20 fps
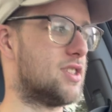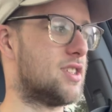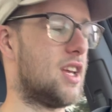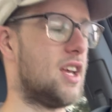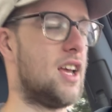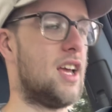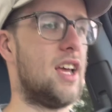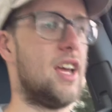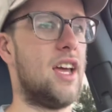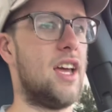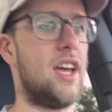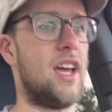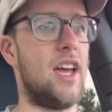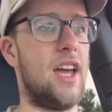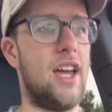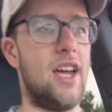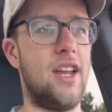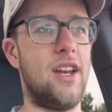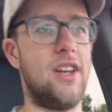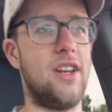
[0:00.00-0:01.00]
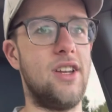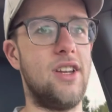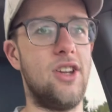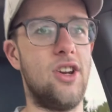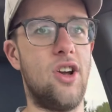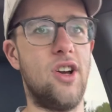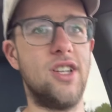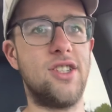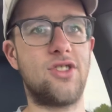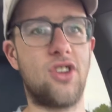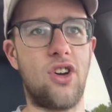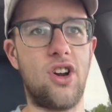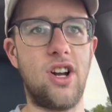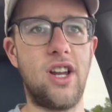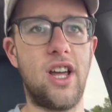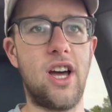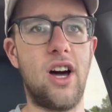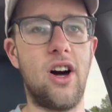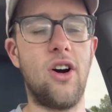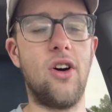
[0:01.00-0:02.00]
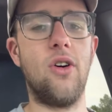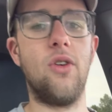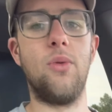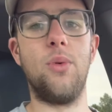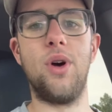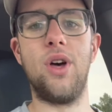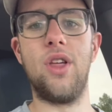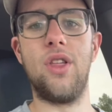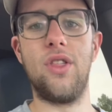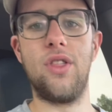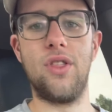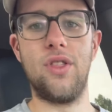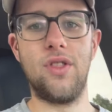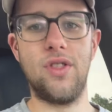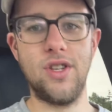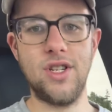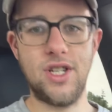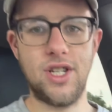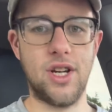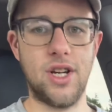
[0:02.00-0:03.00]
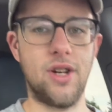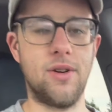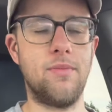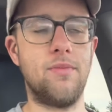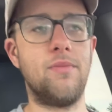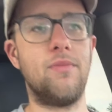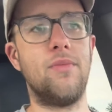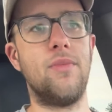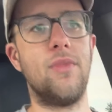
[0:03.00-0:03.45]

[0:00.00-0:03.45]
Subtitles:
And it started out with the gym.